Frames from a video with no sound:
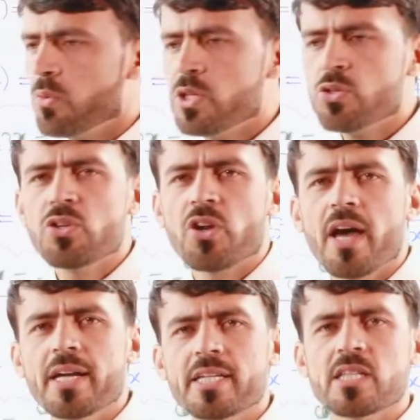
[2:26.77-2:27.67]
we should
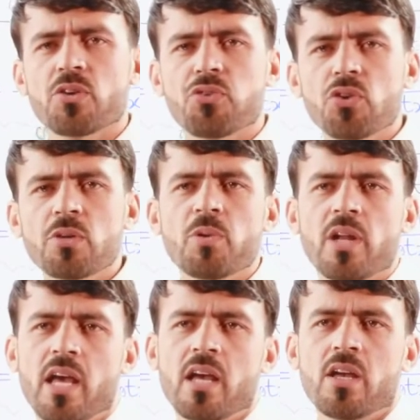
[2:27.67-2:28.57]
write the
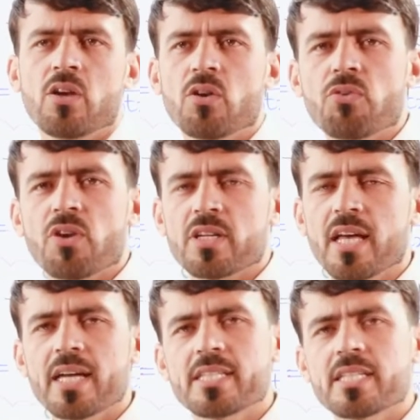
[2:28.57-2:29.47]
formula for
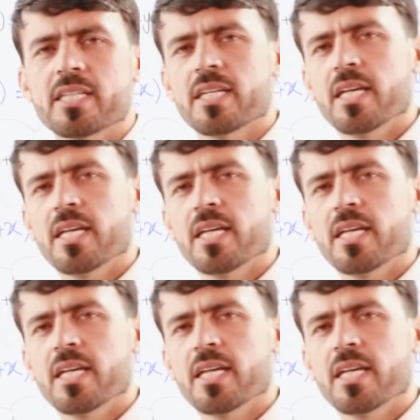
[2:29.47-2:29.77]
that